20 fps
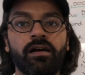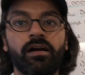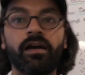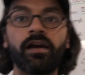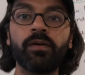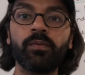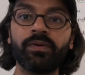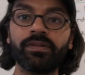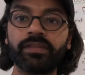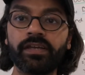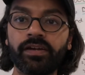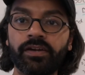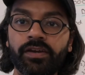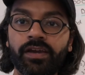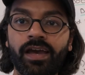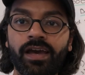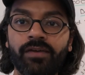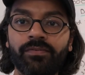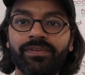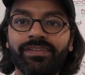All right, well, there you
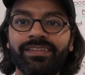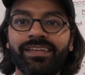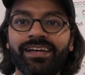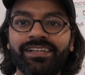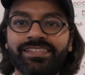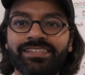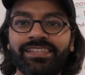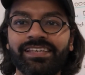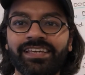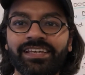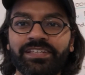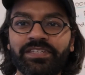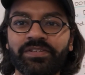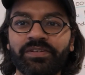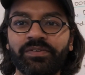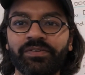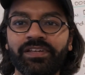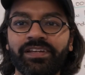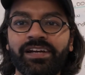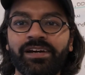have it. That's the
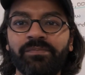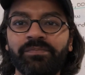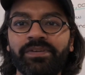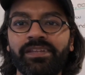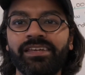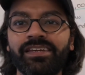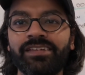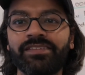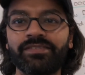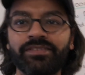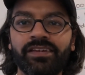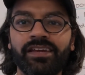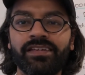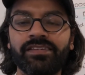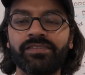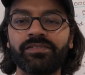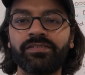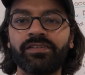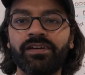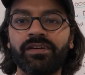history of the company. As,
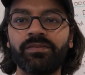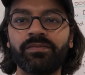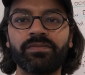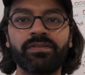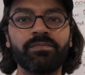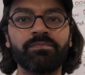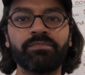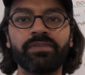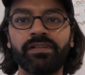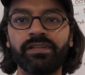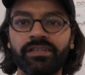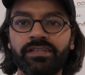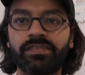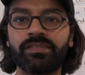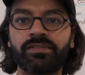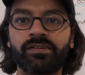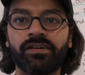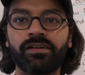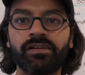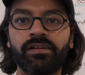as you know, building
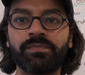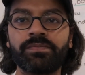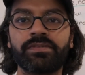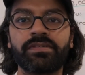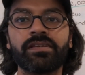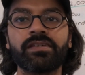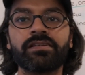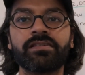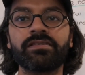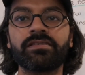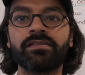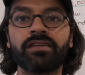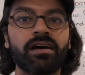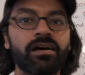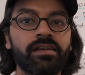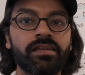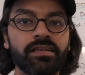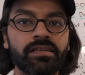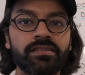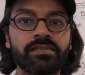startups is
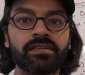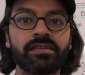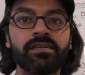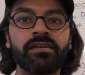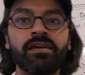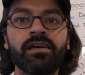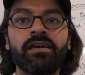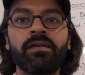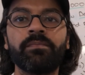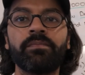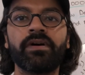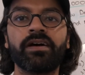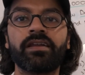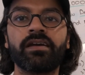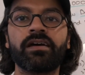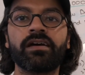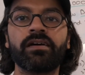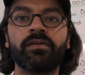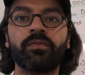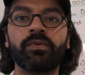not easy, but
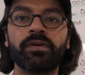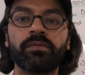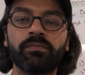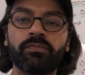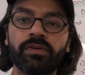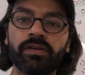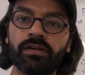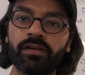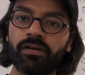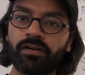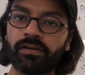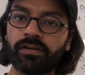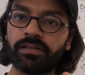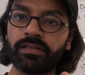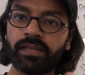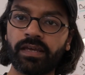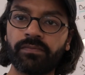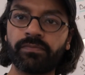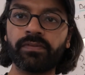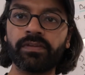uh, we, we are
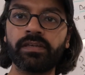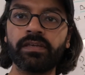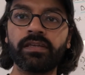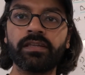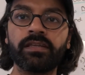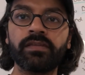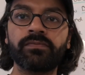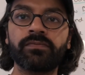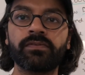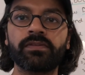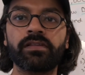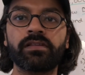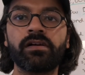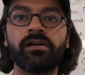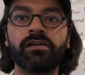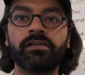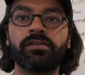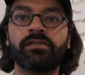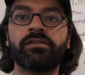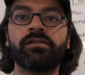definitely in it for the
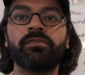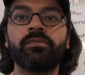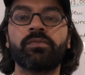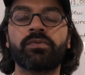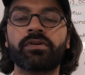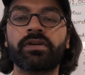long term.